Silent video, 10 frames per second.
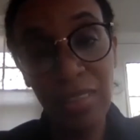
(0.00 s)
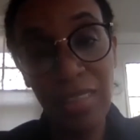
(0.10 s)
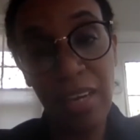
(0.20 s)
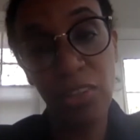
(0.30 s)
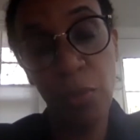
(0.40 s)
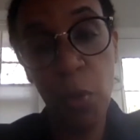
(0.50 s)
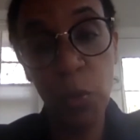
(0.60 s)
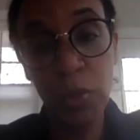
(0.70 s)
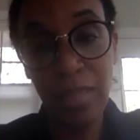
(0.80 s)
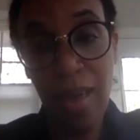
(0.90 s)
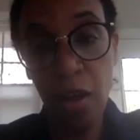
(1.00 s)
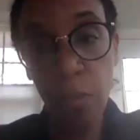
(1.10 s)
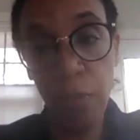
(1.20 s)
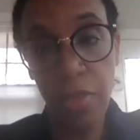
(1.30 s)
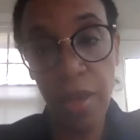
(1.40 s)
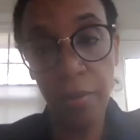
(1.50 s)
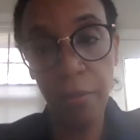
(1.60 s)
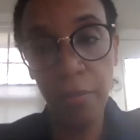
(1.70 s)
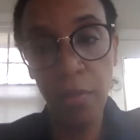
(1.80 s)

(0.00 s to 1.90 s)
that are supposed to help them,